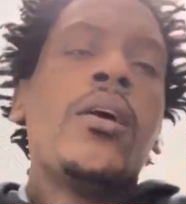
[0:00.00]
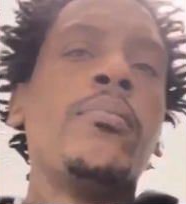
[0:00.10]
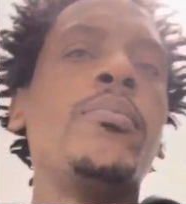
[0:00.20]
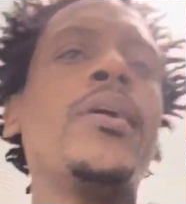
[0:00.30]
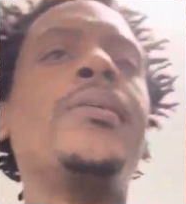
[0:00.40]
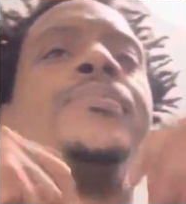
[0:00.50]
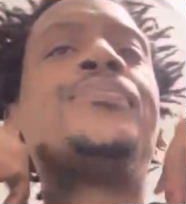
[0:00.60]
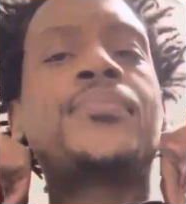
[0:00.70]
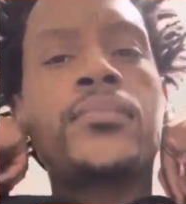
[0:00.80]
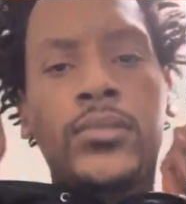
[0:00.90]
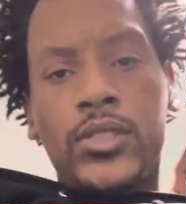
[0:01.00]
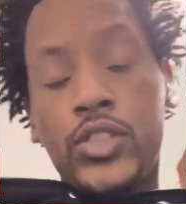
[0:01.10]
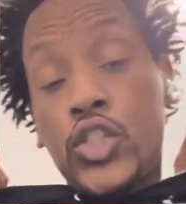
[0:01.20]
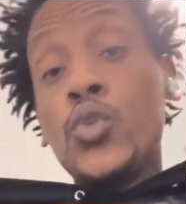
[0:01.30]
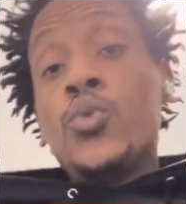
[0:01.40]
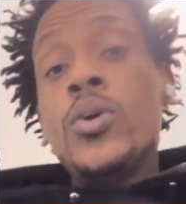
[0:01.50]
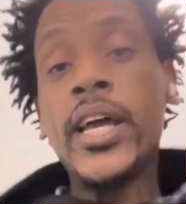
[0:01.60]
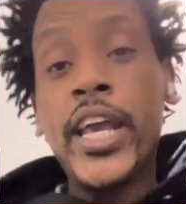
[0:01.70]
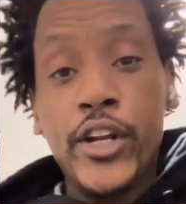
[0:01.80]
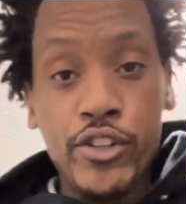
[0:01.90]
But two
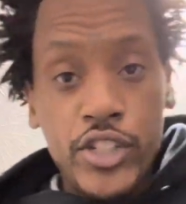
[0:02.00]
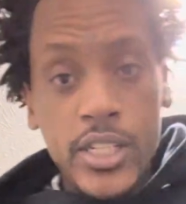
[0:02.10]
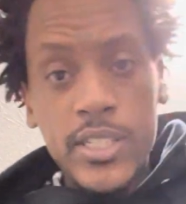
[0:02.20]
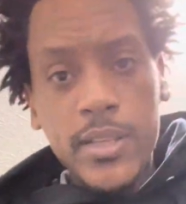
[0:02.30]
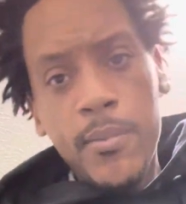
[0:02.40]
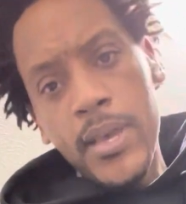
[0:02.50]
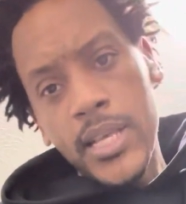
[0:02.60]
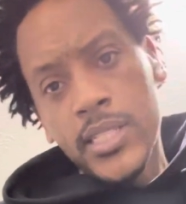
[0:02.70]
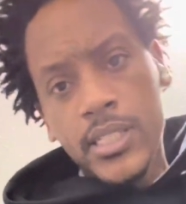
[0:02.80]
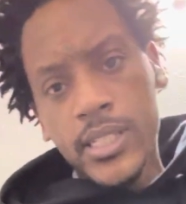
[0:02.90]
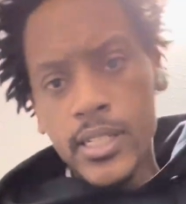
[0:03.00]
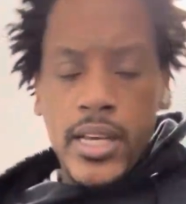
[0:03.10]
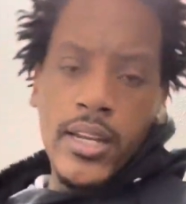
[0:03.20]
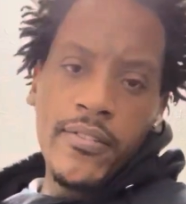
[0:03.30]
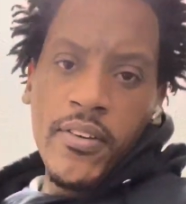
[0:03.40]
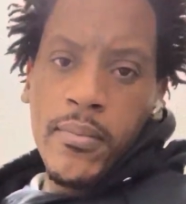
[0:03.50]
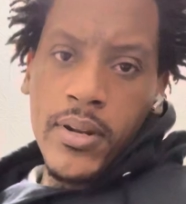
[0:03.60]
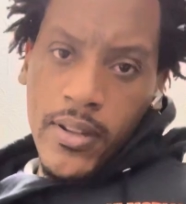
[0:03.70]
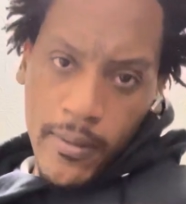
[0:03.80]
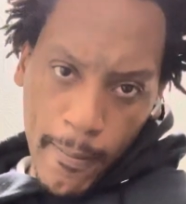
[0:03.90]
energies, a masculine and a
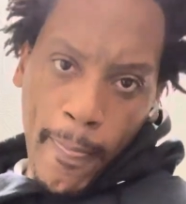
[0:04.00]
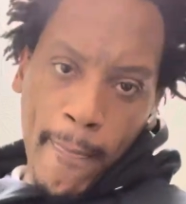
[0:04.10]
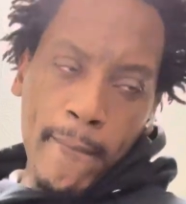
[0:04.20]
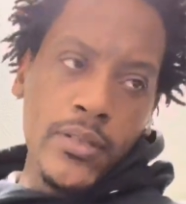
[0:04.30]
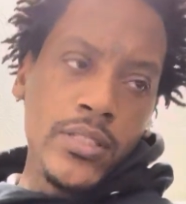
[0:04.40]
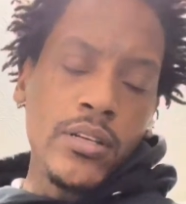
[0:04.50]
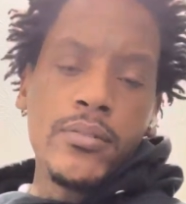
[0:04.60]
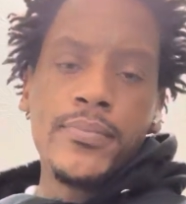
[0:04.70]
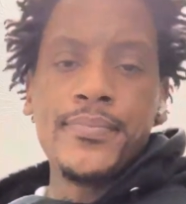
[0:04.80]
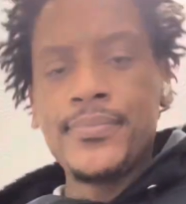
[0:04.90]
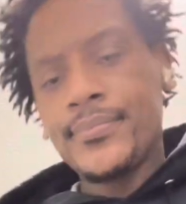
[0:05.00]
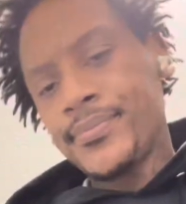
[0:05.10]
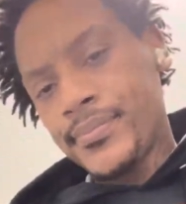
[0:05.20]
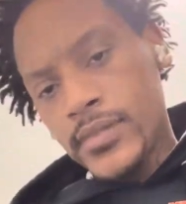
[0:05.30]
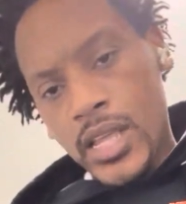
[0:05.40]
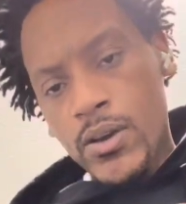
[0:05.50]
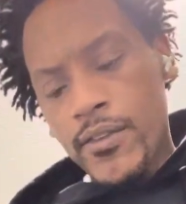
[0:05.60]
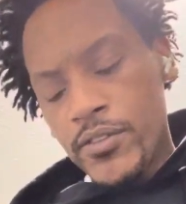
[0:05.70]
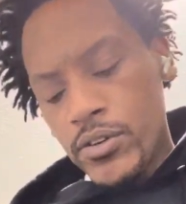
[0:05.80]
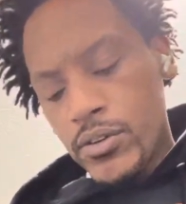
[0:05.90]
feminine. So, however
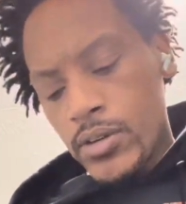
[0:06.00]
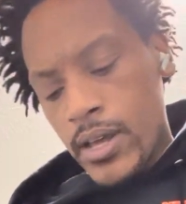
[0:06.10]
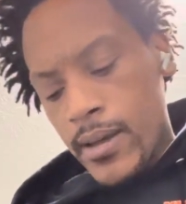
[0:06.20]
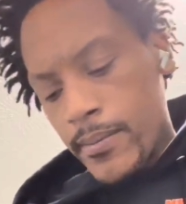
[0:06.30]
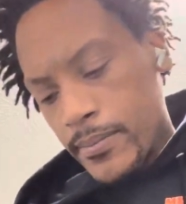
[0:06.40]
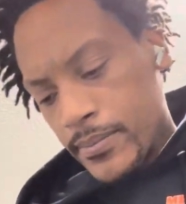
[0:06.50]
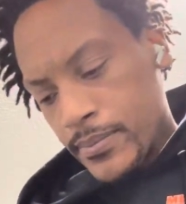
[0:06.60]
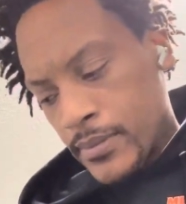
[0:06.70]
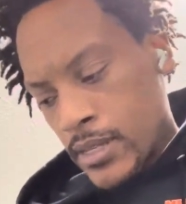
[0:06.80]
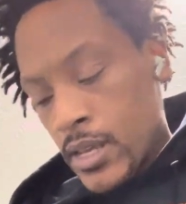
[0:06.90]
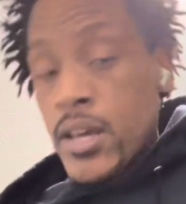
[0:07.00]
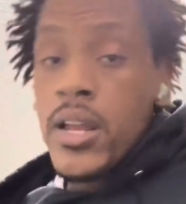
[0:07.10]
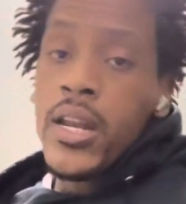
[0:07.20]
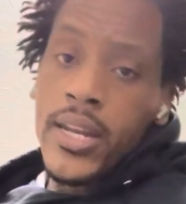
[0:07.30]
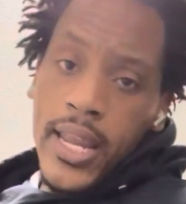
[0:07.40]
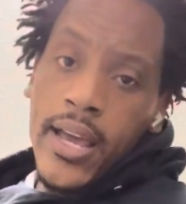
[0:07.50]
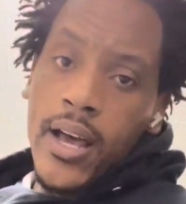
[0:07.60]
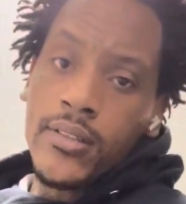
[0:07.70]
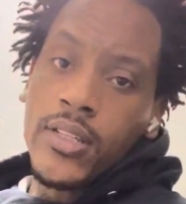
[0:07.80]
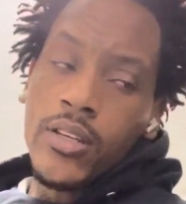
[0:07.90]
you do that. Now, I'll
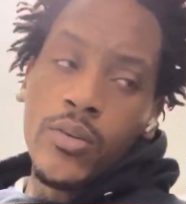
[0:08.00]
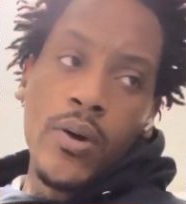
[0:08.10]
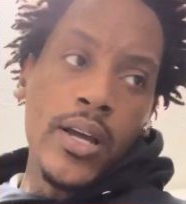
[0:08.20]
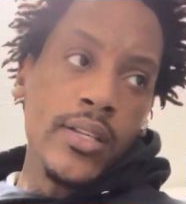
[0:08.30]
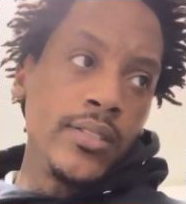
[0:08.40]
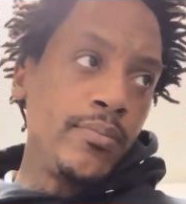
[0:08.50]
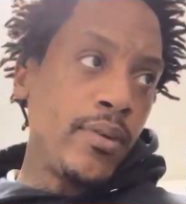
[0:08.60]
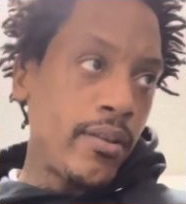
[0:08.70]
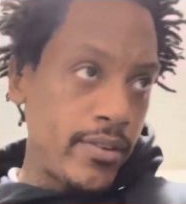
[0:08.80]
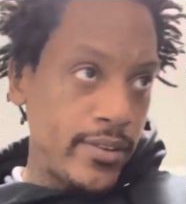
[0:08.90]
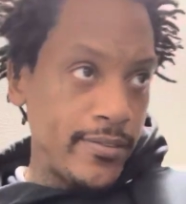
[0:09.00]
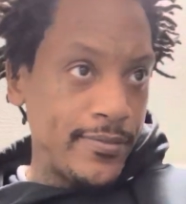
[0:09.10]
tell you why it is imperative.